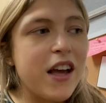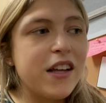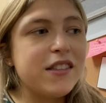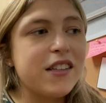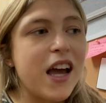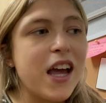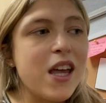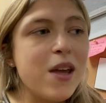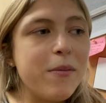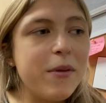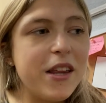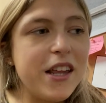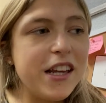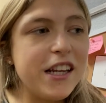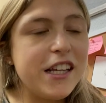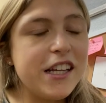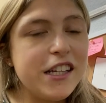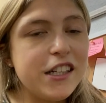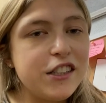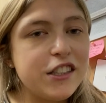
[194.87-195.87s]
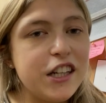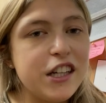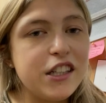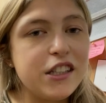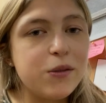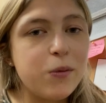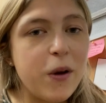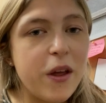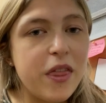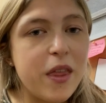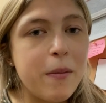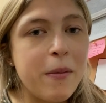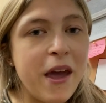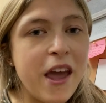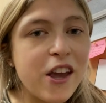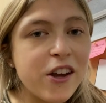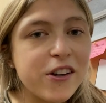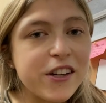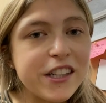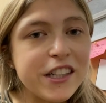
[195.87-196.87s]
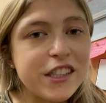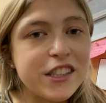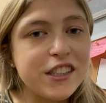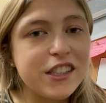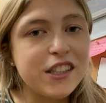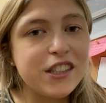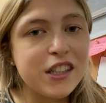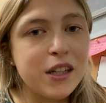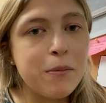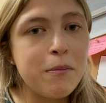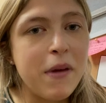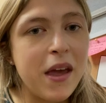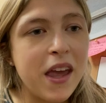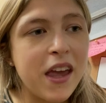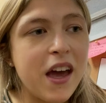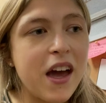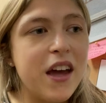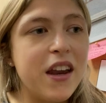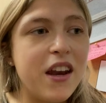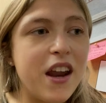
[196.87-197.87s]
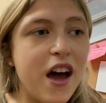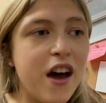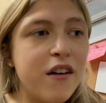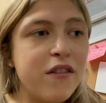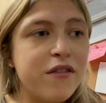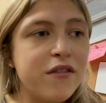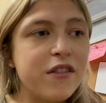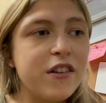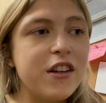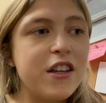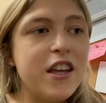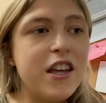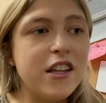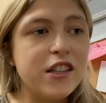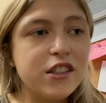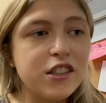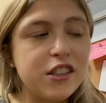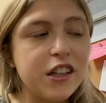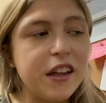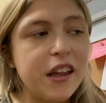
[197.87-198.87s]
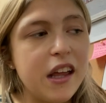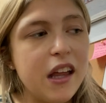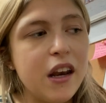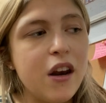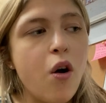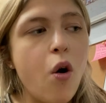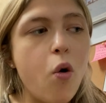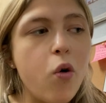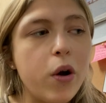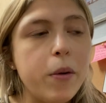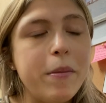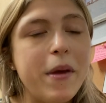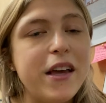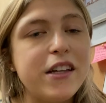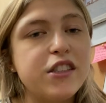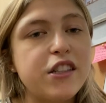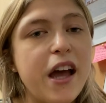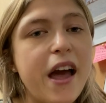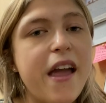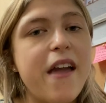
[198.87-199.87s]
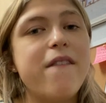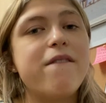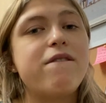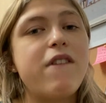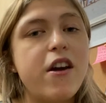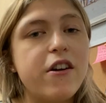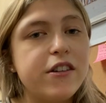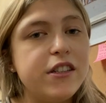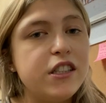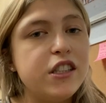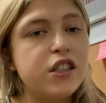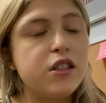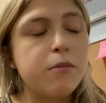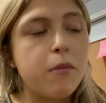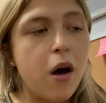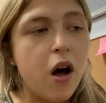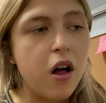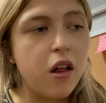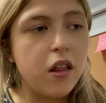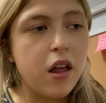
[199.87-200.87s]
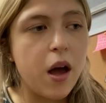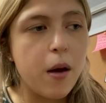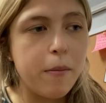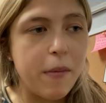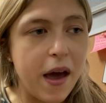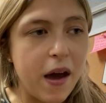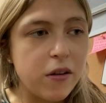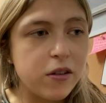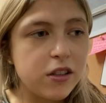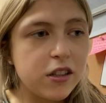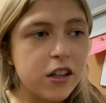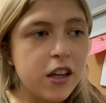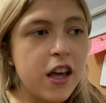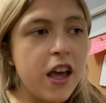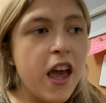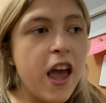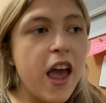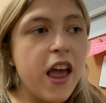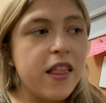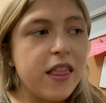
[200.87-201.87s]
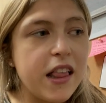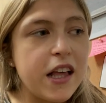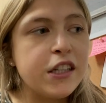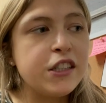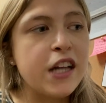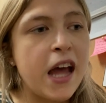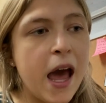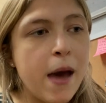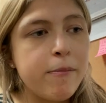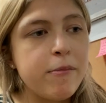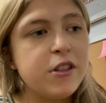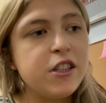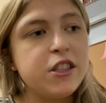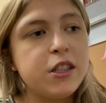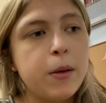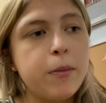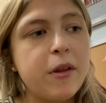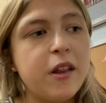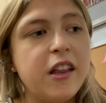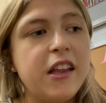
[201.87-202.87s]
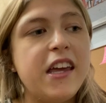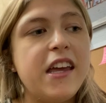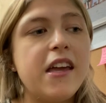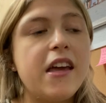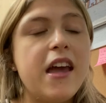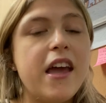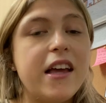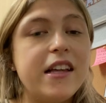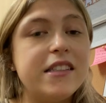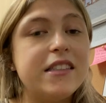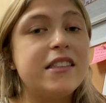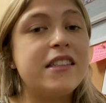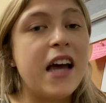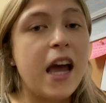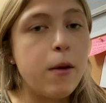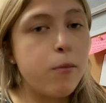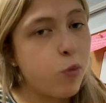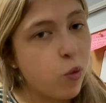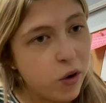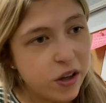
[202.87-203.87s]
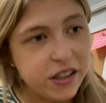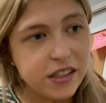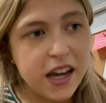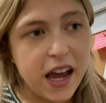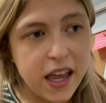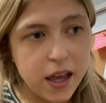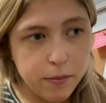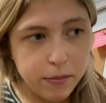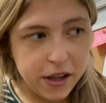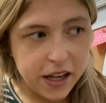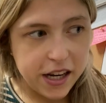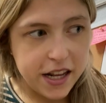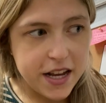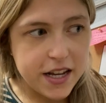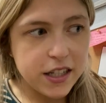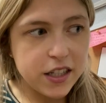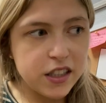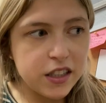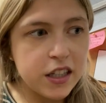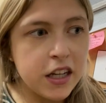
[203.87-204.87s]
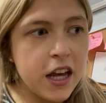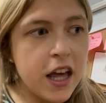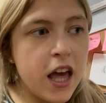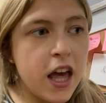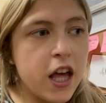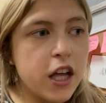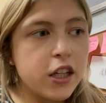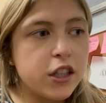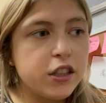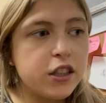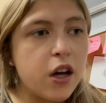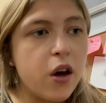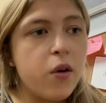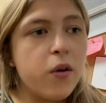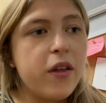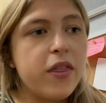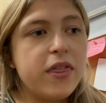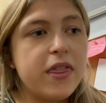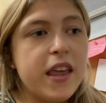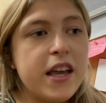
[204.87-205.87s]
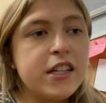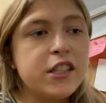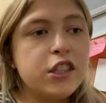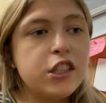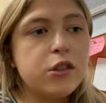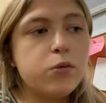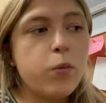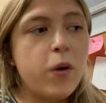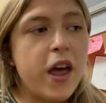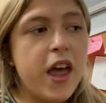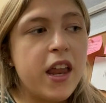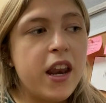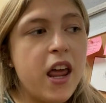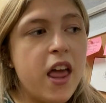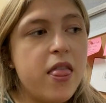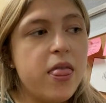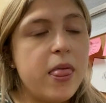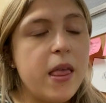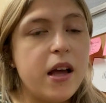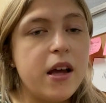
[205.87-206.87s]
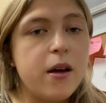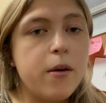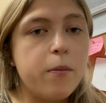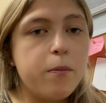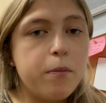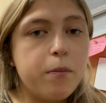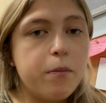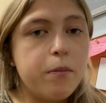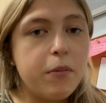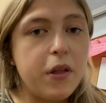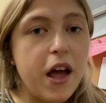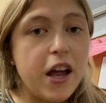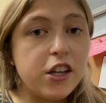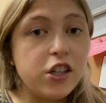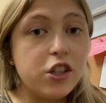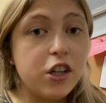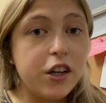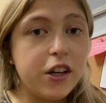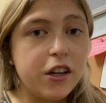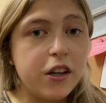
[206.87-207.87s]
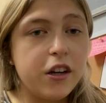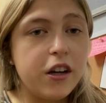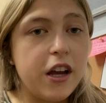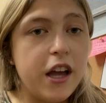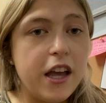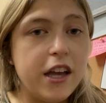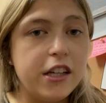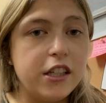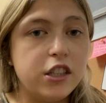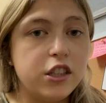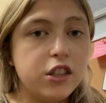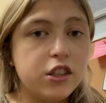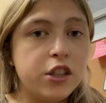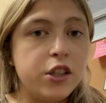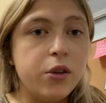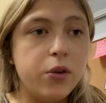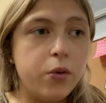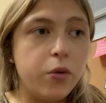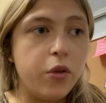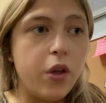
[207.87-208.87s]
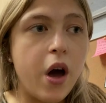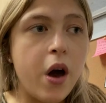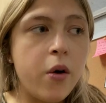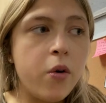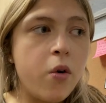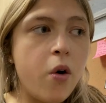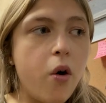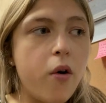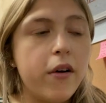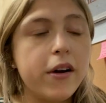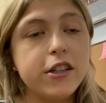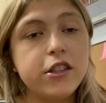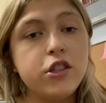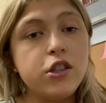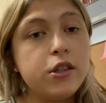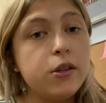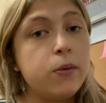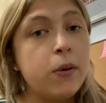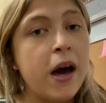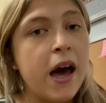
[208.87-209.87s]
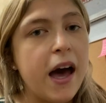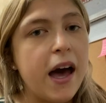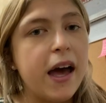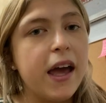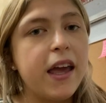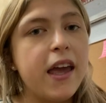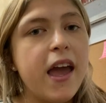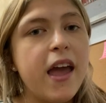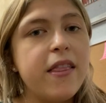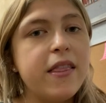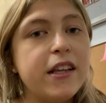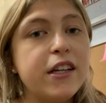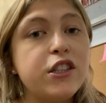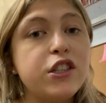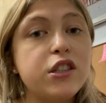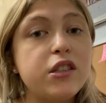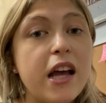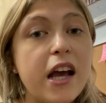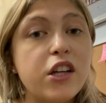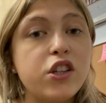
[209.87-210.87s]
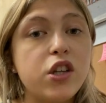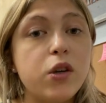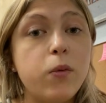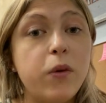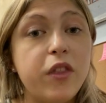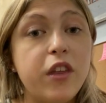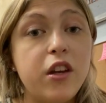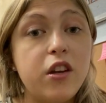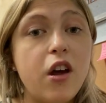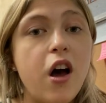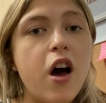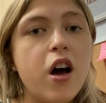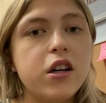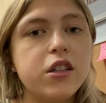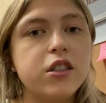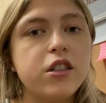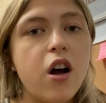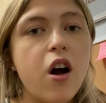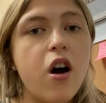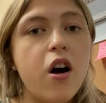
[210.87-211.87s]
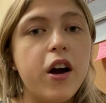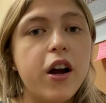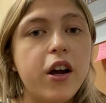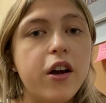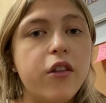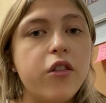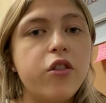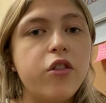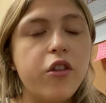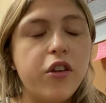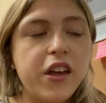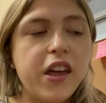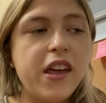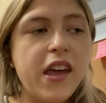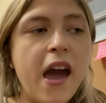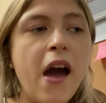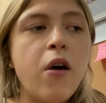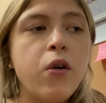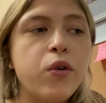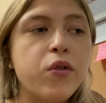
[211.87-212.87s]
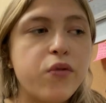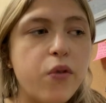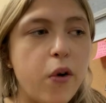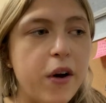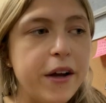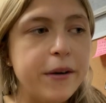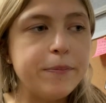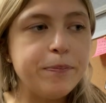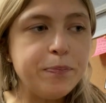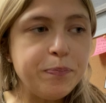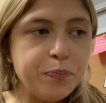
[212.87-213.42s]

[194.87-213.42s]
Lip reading: diabetes is when the pancreas doesn't make enough insulin or makes a very small amount. This happens typically in type 1 diabetes. So this is when the blood sugar is too low or too high. And this is actually what the dogs are looking out for.